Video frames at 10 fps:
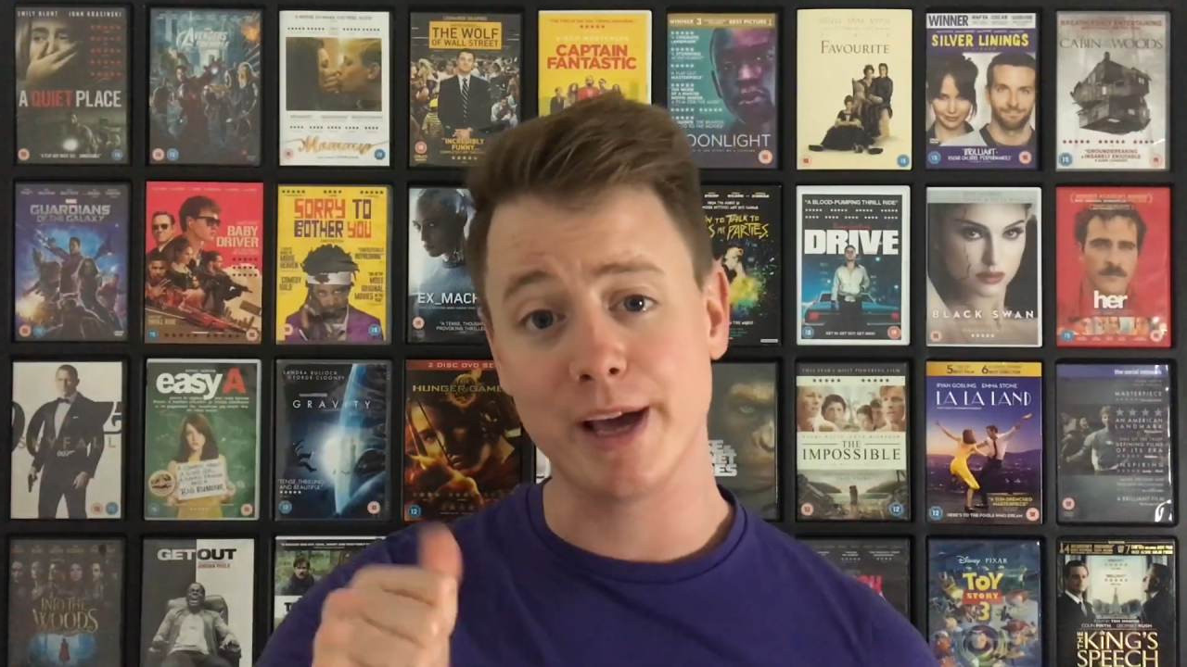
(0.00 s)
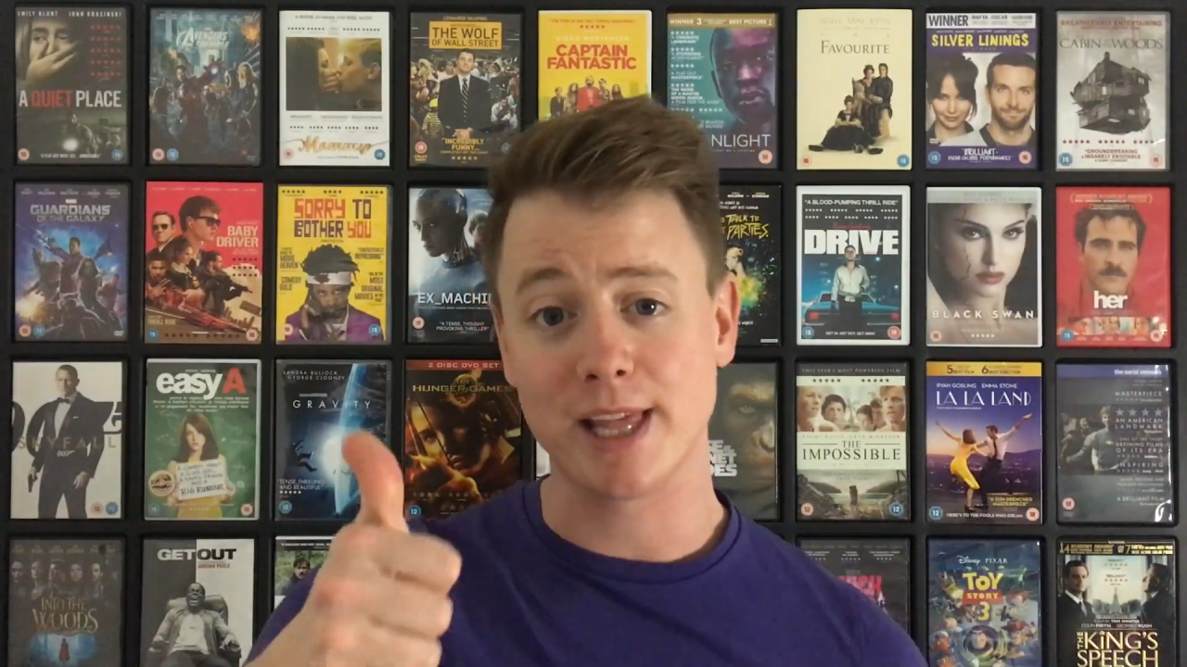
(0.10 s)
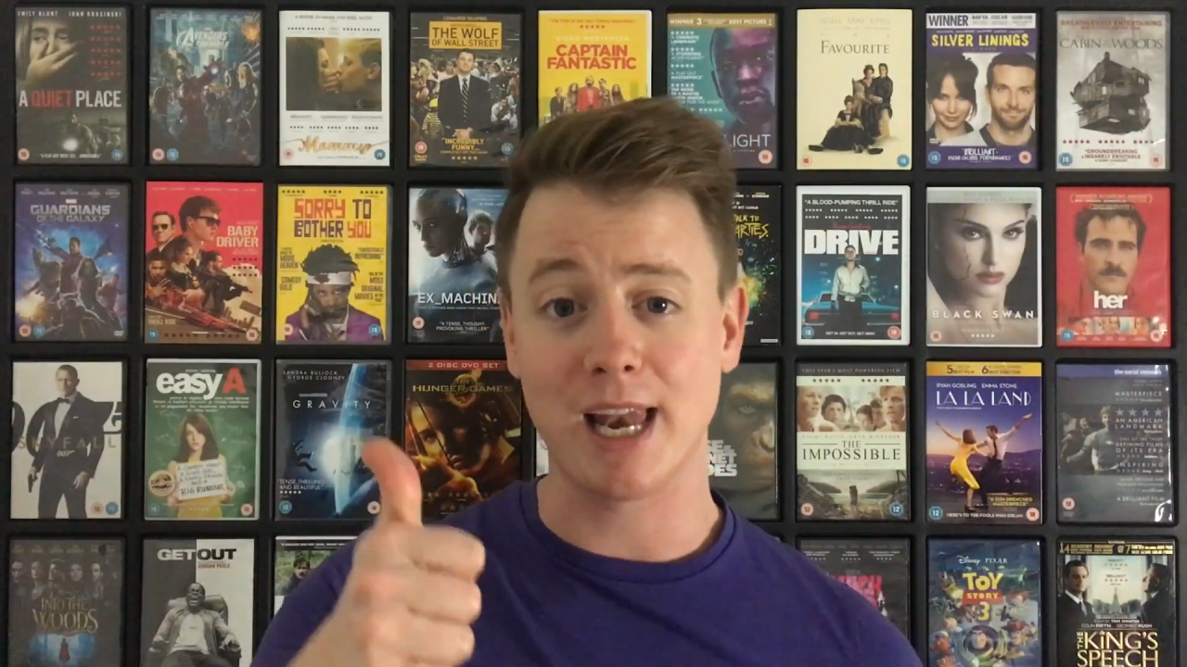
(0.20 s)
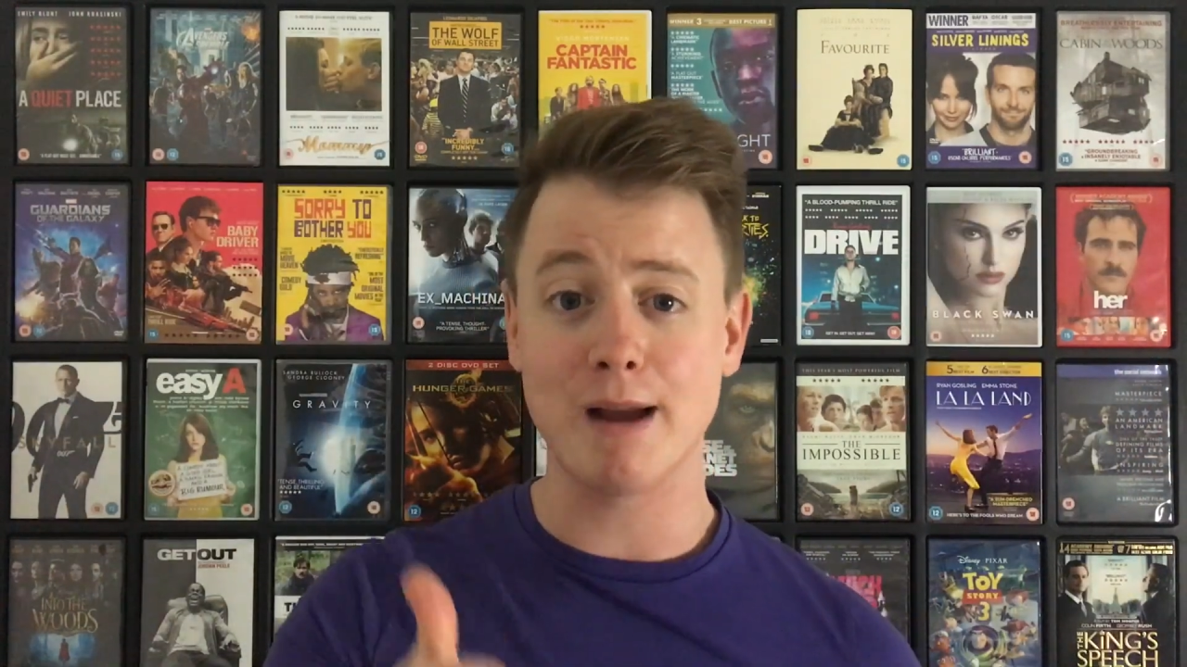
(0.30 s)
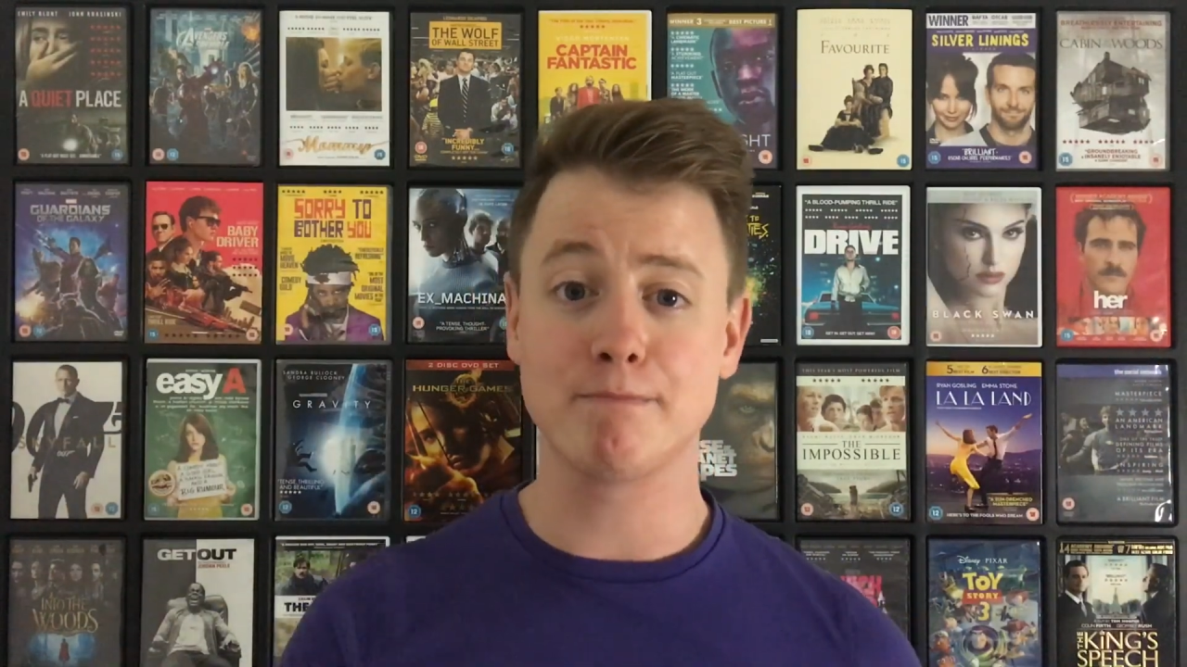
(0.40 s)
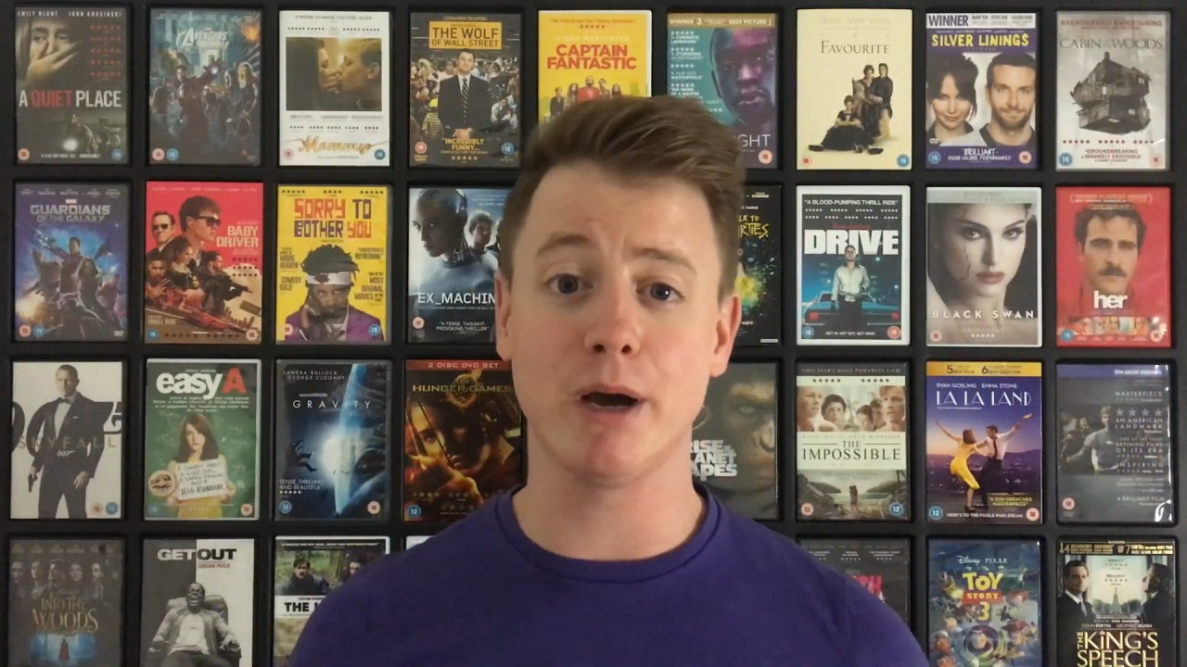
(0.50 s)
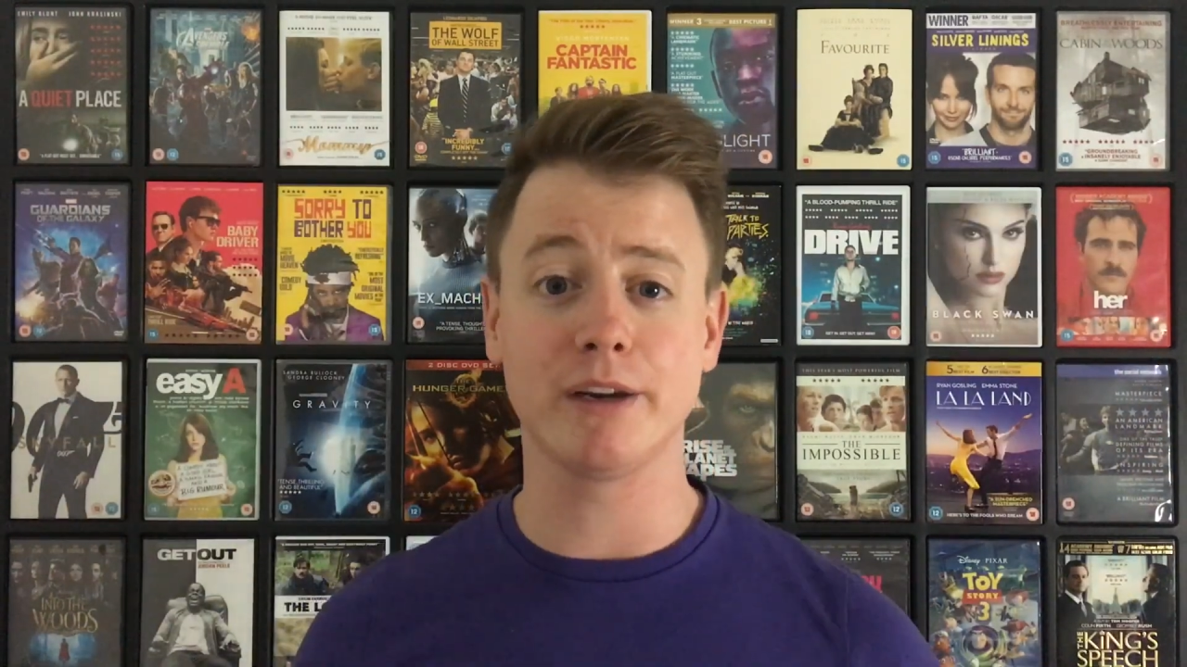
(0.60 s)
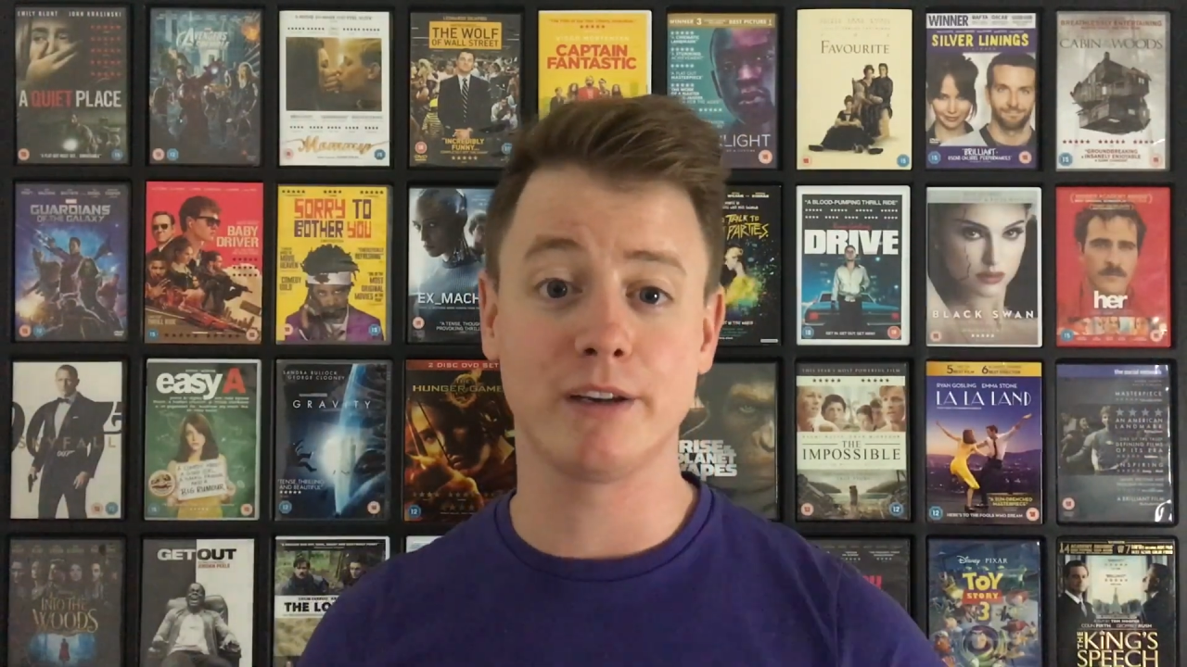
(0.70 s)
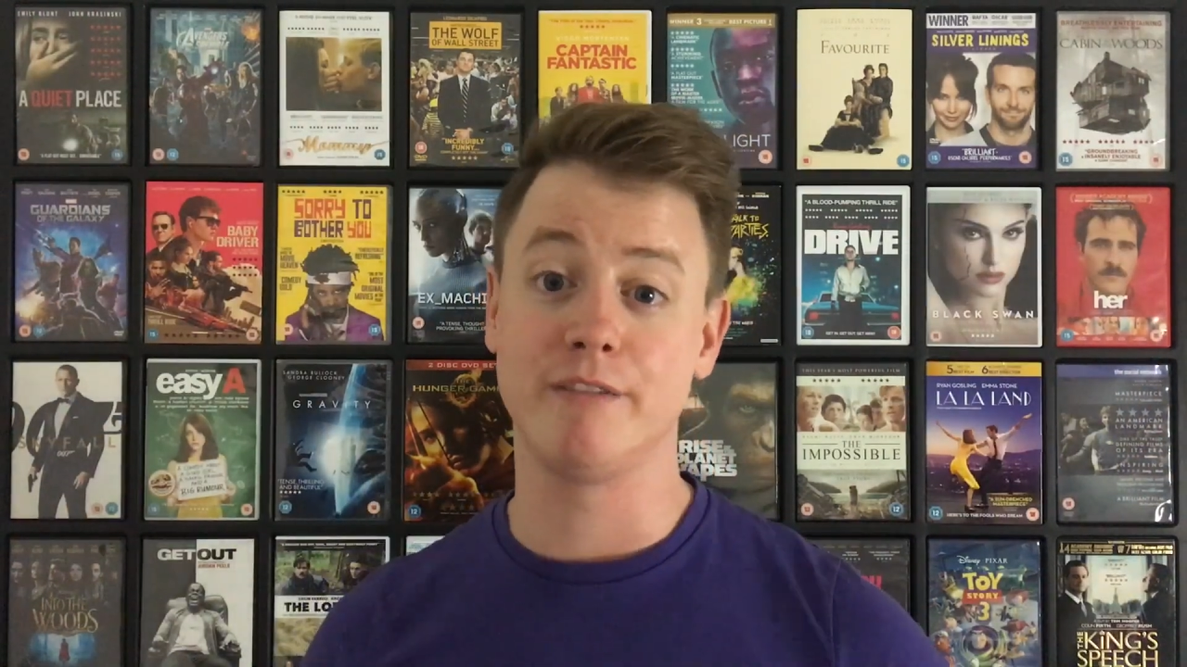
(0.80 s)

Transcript: hit the like button.